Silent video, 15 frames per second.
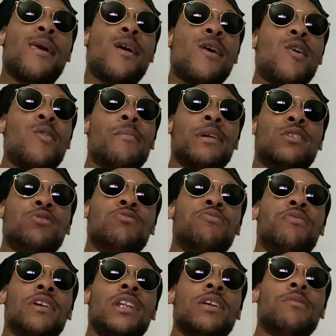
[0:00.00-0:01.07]
I don't be too
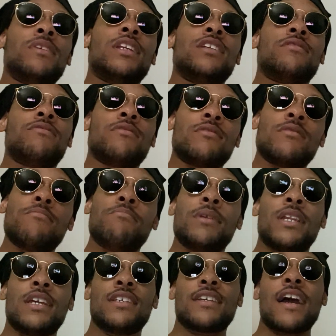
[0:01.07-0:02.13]
friendly with these
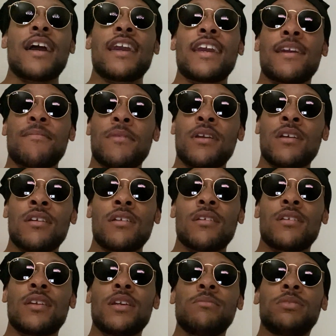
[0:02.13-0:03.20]
biddies out here, man.
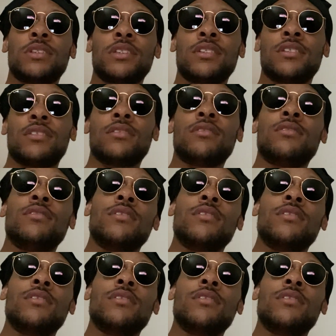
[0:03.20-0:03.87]
You know what I'm saying?